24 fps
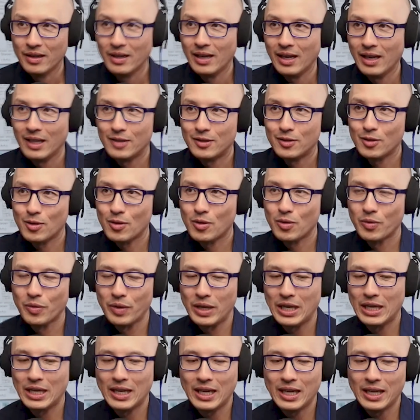And so
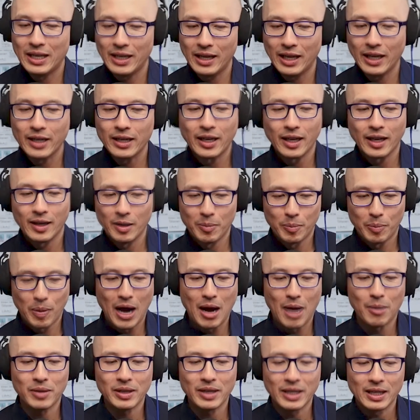it
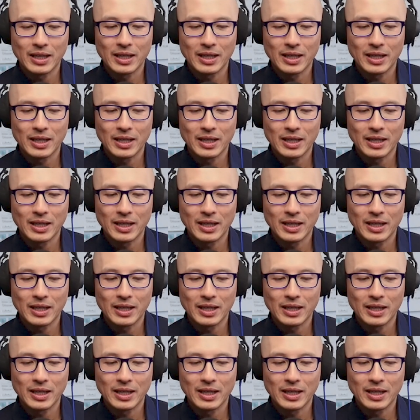probably